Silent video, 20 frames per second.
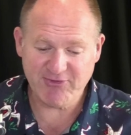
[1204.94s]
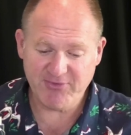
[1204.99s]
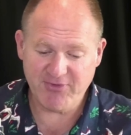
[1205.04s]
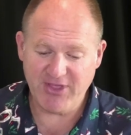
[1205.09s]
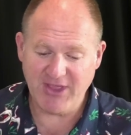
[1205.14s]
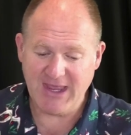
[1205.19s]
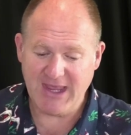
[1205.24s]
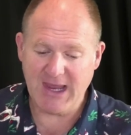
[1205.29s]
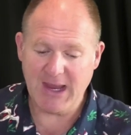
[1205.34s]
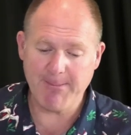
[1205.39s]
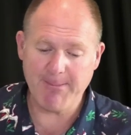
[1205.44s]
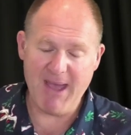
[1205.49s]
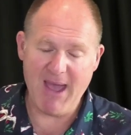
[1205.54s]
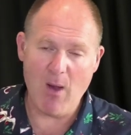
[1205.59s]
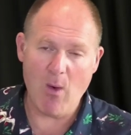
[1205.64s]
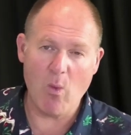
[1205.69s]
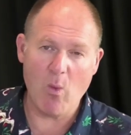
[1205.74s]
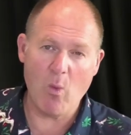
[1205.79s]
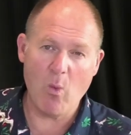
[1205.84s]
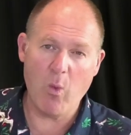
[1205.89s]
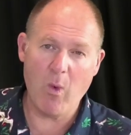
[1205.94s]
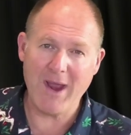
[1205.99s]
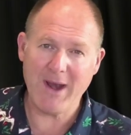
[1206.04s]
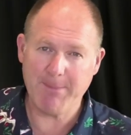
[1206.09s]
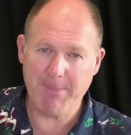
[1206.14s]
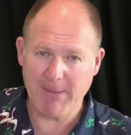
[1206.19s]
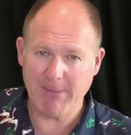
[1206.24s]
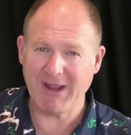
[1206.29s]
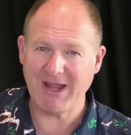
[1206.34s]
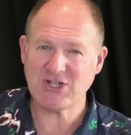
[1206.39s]
thinking about where do
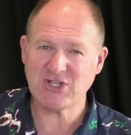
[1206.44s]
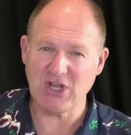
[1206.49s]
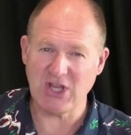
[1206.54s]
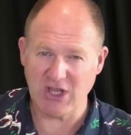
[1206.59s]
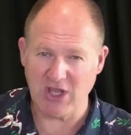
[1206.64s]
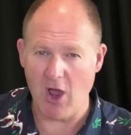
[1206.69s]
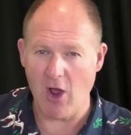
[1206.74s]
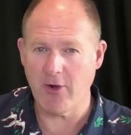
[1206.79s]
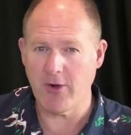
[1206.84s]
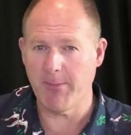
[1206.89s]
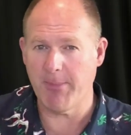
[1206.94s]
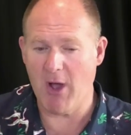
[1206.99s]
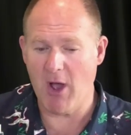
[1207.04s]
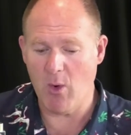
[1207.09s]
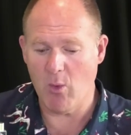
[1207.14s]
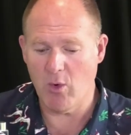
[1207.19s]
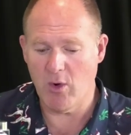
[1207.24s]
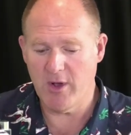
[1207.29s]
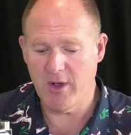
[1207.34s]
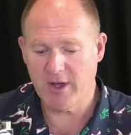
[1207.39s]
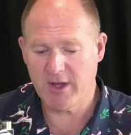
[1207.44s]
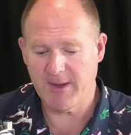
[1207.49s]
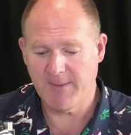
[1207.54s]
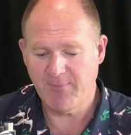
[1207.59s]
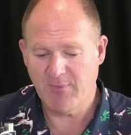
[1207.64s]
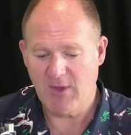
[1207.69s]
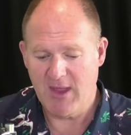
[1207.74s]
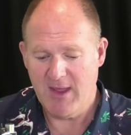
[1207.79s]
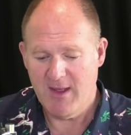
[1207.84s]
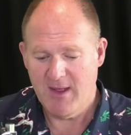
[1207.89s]
people actually go to buy work?
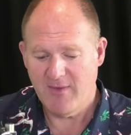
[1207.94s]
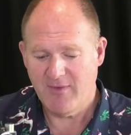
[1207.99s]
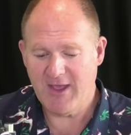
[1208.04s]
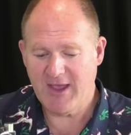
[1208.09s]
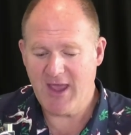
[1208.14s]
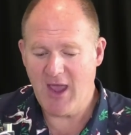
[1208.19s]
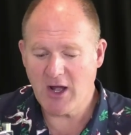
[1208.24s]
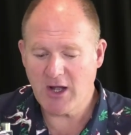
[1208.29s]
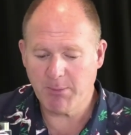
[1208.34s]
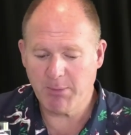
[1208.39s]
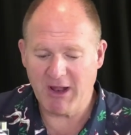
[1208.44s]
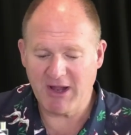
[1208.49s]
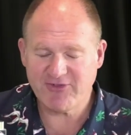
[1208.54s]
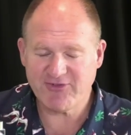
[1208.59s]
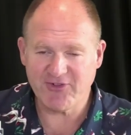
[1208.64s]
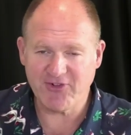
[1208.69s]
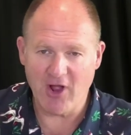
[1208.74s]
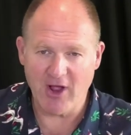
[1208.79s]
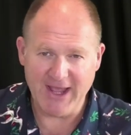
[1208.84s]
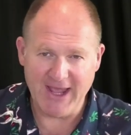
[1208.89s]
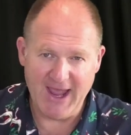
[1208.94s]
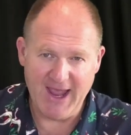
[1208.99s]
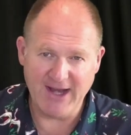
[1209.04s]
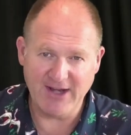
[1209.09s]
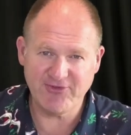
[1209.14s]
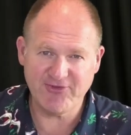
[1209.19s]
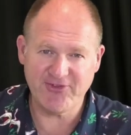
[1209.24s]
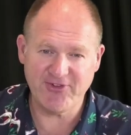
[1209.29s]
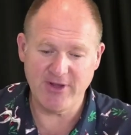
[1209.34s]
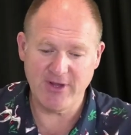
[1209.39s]
They're going to places like
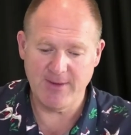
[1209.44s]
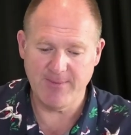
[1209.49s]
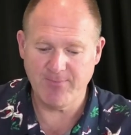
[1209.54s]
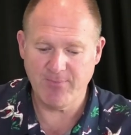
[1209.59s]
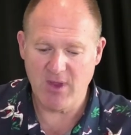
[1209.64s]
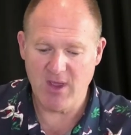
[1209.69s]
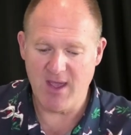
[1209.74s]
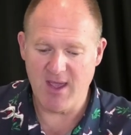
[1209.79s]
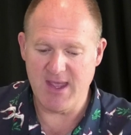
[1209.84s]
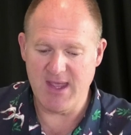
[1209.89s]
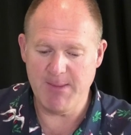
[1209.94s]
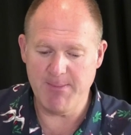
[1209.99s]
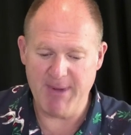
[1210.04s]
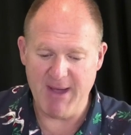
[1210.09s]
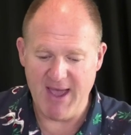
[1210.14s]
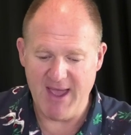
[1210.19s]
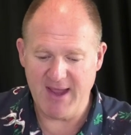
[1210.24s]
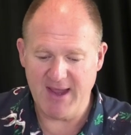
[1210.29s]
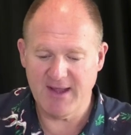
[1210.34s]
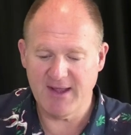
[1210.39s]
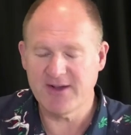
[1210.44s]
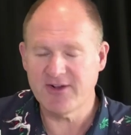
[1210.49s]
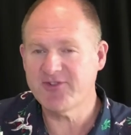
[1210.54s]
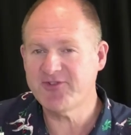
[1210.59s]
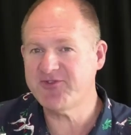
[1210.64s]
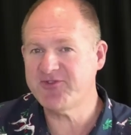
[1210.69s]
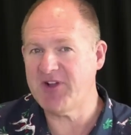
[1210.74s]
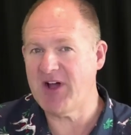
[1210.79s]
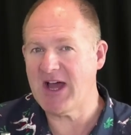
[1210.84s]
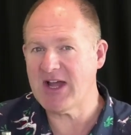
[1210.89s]
Etsy, eBay,
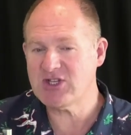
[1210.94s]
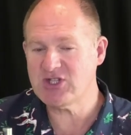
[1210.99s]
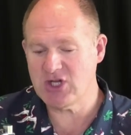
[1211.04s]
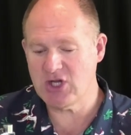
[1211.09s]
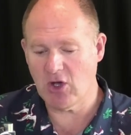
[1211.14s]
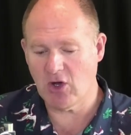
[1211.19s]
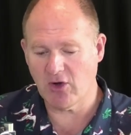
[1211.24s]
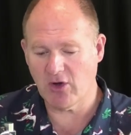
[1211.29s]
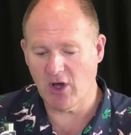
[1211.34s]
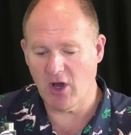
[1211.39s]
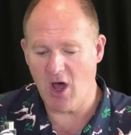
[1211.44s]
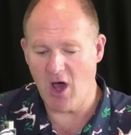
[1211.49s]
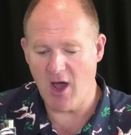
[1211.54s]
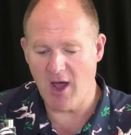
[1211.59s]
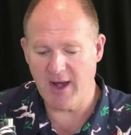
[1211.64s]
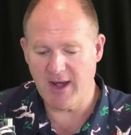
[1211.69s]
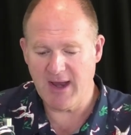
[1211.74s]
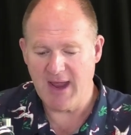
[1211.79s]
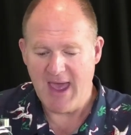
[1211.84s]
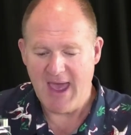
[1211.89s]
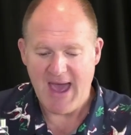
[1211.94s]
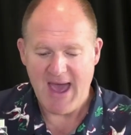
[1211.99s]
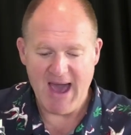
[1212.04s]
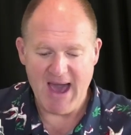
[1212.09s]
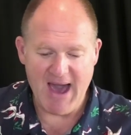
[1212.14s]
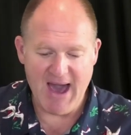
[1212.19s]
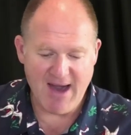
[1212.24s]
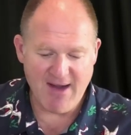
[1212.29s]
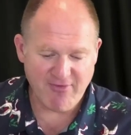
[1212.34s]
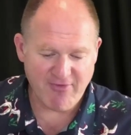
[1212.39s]
Saatchi Online,
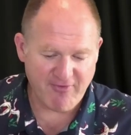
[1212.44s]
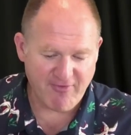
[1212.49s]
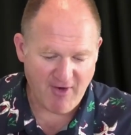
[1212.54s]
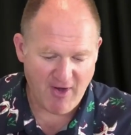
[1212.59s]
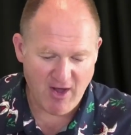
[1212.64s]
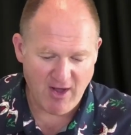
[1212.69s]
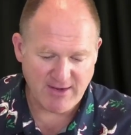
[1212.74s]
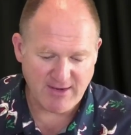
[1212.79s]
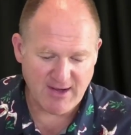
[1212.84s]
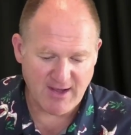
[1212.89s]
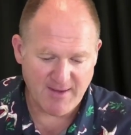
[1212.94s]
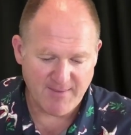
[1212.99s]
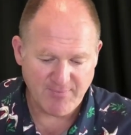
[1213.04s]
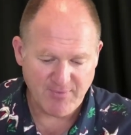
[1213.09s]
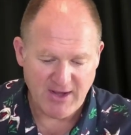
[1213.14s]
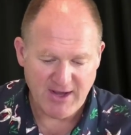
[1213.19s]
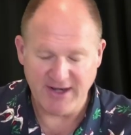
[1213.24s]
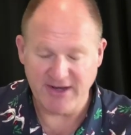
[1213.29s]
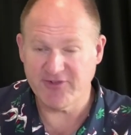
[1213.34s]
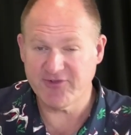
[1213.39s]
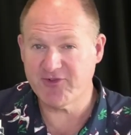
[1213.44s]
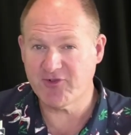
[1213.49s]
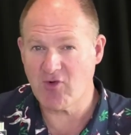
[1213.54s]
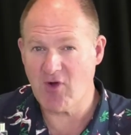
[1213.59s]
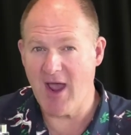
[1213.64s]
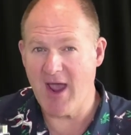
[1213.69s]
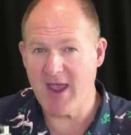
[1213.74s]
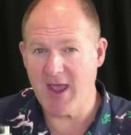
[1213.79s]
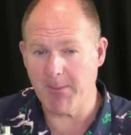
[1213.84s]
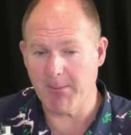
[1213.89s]
Art Finder in
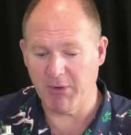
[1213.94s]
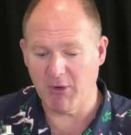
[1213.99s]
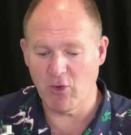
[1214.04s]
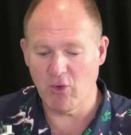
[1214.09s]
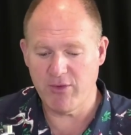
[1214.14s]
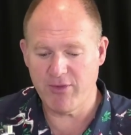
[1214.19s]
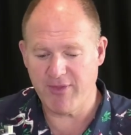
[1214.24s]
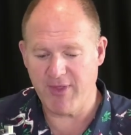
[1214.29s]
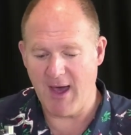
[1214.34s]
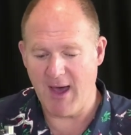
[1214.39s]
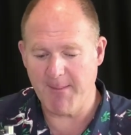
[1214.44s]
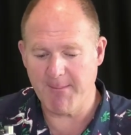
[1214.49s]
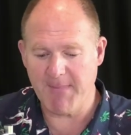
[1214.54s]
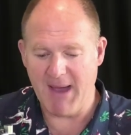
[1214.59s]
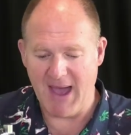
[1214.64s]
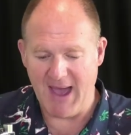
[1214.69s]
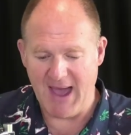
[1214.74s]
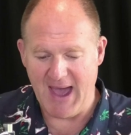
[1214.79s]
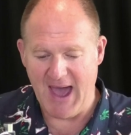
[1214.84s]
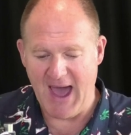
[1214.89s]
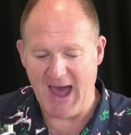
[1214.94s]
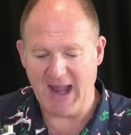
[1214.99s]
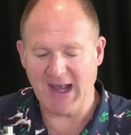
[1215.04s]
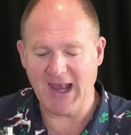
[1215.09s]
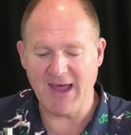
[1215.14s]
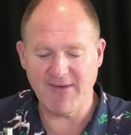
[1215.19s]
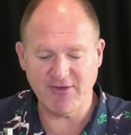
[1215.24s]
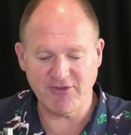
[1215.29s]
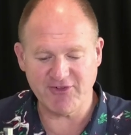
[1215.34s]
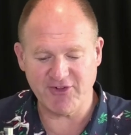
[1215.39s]
Australia, Blue Thumb, Art
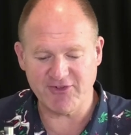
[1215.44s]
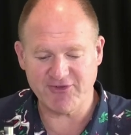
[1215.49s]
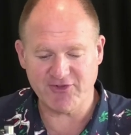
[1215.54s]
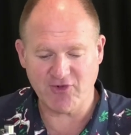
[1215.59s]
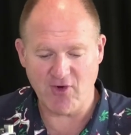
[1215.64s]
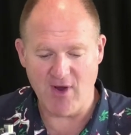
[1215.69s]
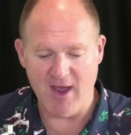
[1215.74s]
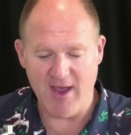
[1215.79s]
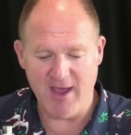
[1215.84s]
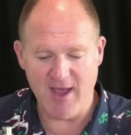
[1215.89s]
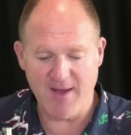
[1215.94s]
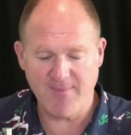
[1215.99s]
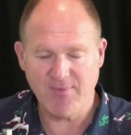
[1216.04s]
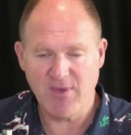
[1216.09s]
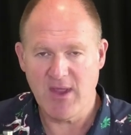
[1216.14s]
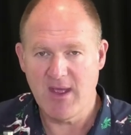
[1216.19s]
Lovers Australia.